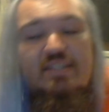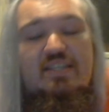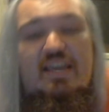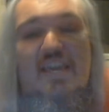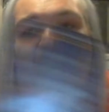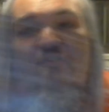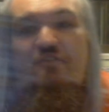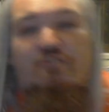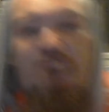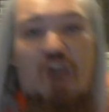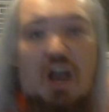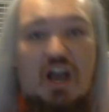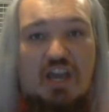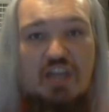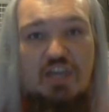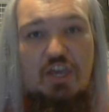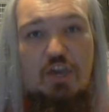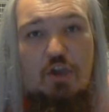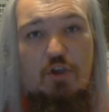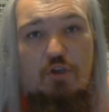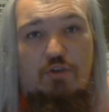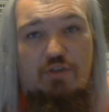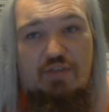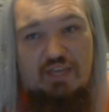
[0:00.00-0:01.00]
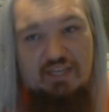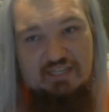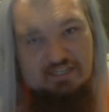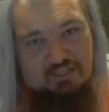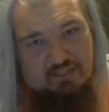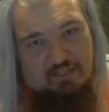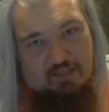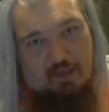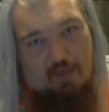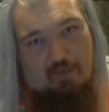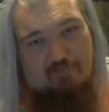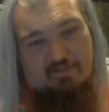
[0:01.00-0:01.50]
the Fuck You, This
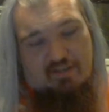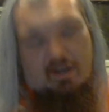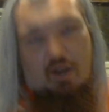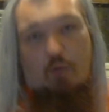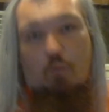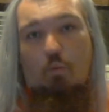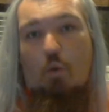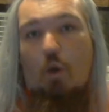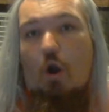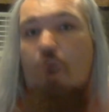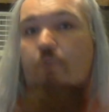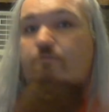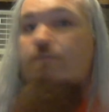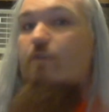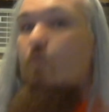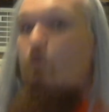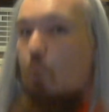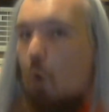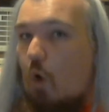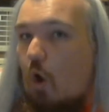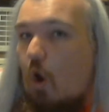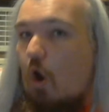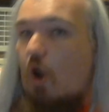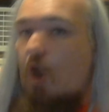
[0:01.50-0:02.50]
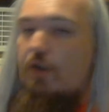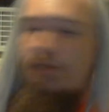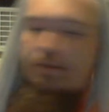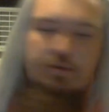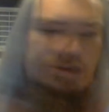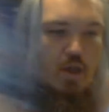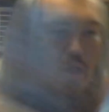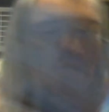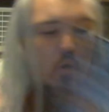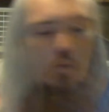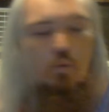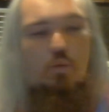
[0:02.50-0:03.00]
Deserves an Award reward,
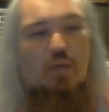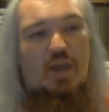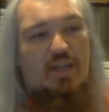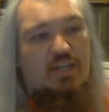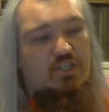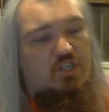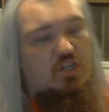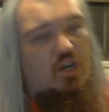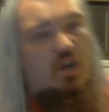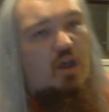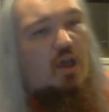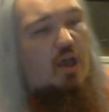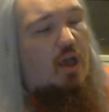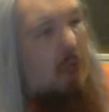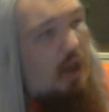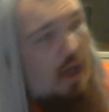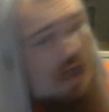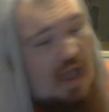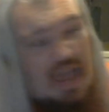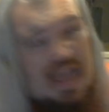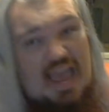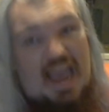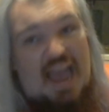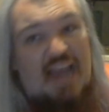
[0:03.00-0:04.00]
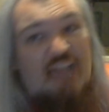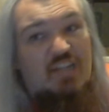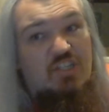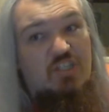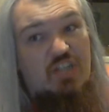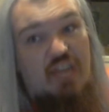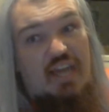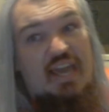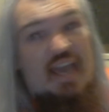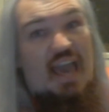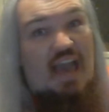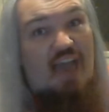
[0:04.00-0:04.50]
which I
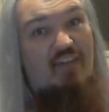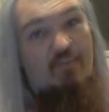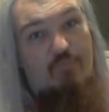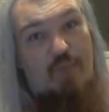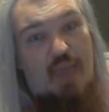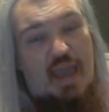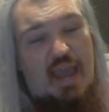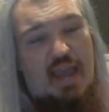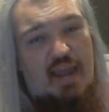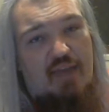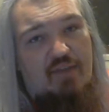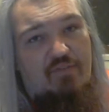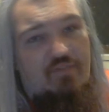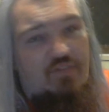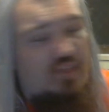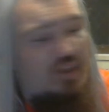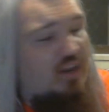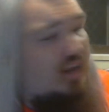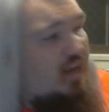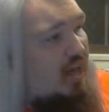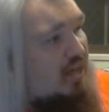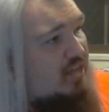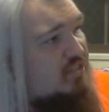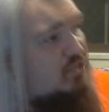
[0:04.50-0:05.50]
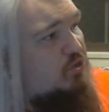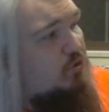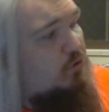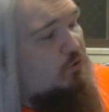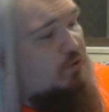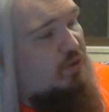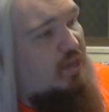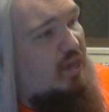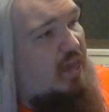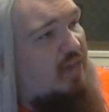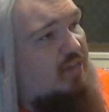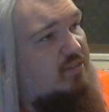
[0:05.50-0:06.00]
actually have made for the last 2
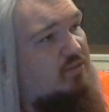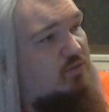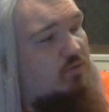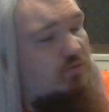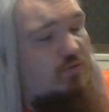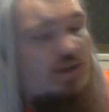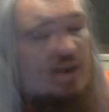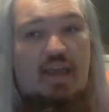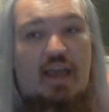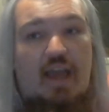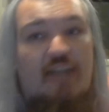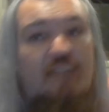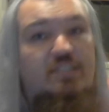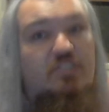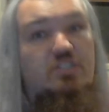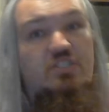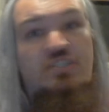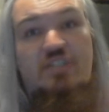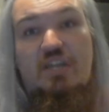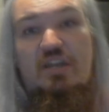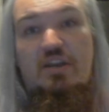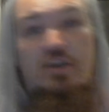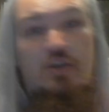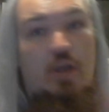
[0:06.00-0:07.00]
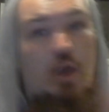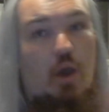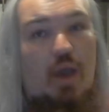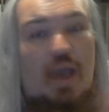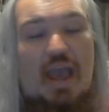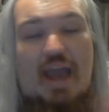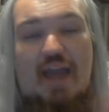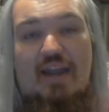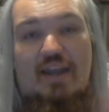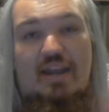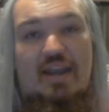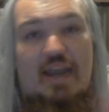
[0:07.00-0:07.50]
years already. I just didn't know
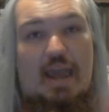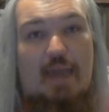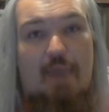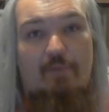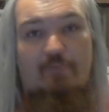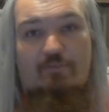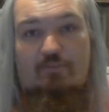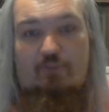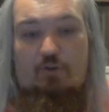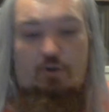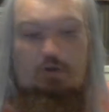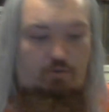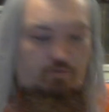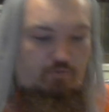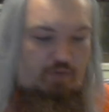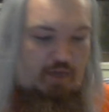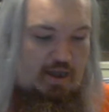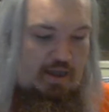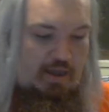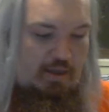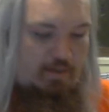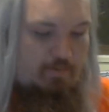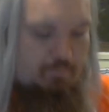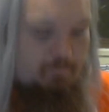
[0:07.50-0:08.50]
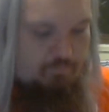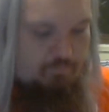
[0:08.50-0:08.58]
I had a name for it already.